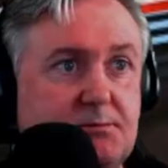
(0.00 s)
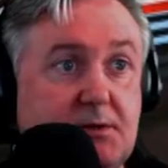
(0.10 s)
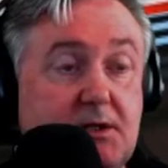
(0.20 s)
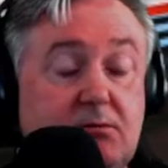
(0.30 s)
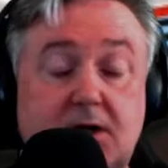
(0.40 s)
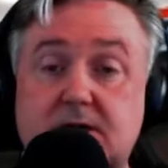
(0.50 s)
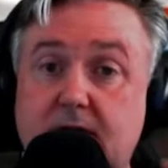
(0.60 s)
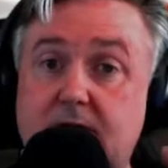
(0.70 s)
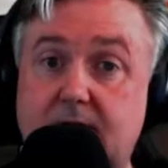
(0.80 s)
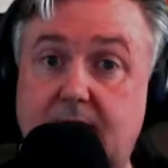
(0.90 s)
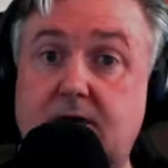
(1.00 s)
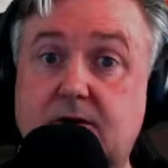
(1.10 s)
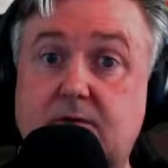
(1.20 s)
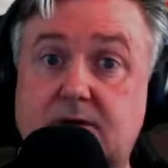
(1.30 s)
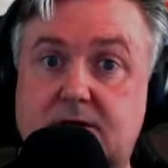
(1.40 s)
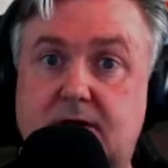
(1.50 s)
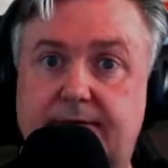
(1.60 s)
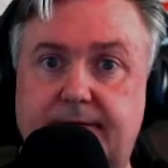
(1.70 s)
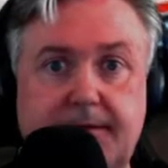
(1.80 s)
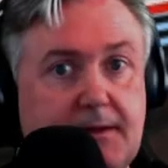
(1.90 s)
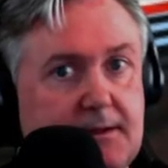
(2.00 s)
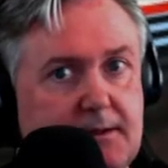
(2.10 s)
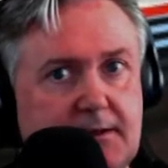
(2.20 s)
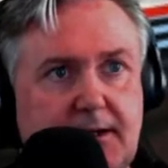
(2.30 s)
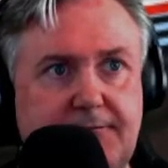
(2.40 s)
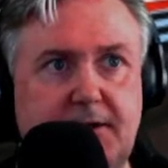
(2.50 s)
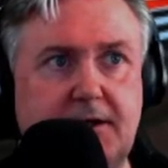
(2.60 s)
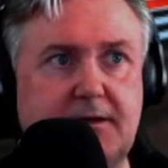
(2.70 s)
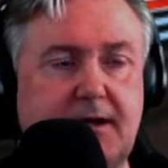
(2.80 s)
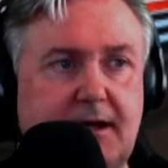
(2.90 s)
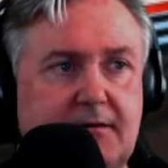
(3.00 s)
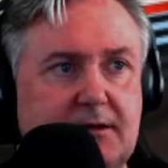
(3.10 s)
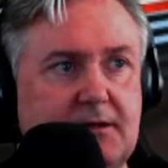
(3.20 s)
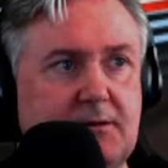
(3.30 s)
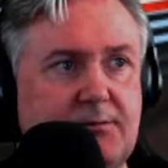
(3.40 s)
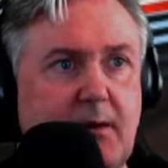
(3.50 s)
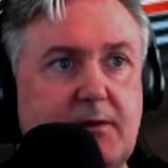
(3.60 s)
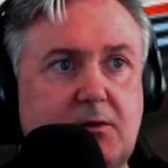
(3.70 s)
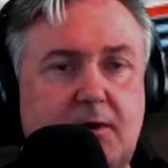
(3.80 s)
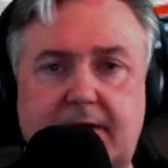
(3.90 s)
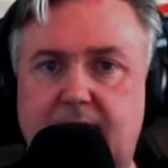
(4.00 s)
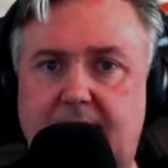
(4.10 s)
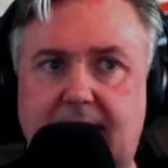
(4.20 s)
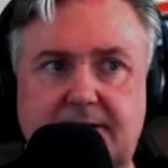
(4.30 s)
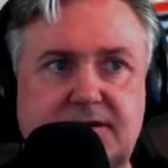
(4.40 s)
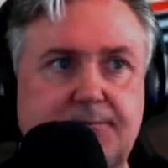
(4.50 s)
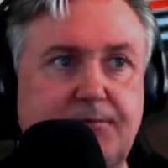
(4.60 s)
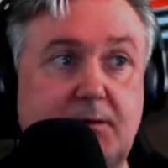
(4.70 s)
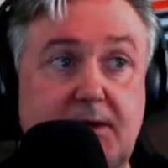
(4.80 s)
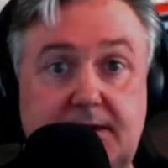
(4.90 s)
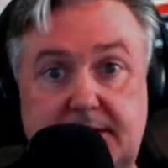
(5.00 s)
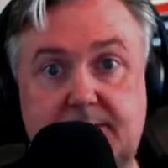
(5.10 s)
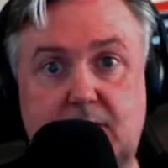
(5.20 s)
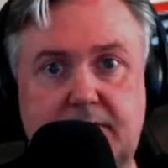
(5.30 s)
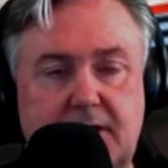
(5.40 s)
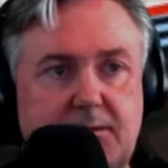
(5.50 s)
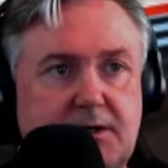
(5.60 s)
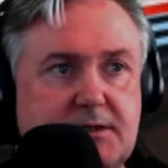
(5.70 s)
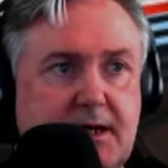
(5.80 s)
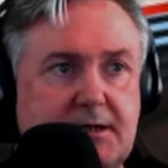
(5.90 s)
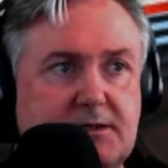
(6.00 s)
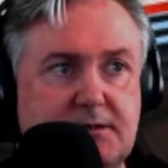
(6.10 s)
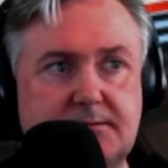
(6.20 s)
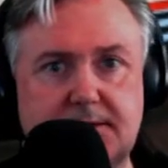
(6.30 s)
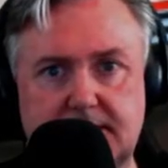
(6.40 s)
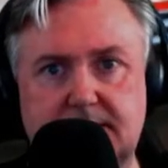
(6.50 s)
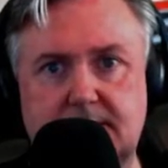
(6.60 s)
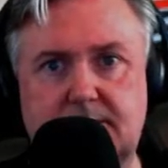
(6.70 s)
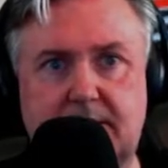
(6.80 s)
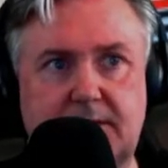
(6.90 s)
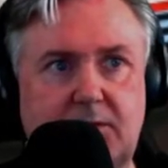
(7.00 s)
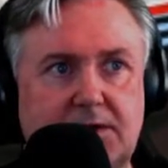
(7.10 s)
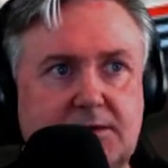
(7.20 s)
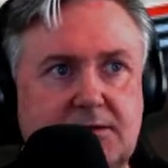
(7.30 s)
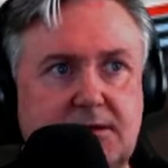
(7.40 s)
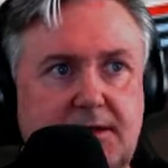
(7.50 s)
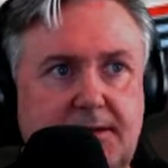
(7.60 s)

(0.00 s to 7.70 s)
but he was out there doing stuff. If not that, he was probably doing everything else. Well, he had more time in his hands and probably wasn't